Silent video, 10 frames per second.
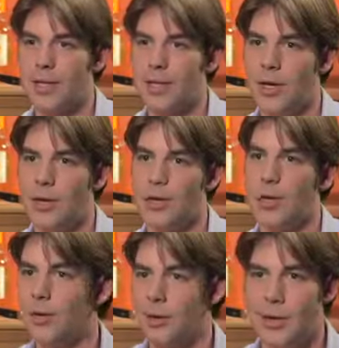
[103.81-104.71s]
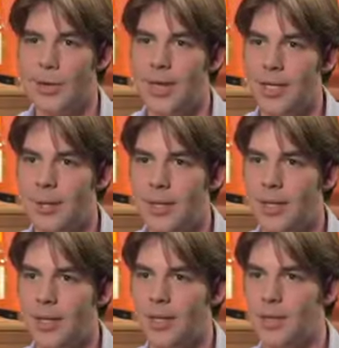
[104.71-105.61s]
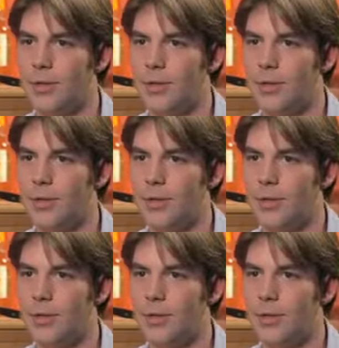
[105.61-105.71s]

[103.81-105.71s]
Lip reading: So you go through your recipes,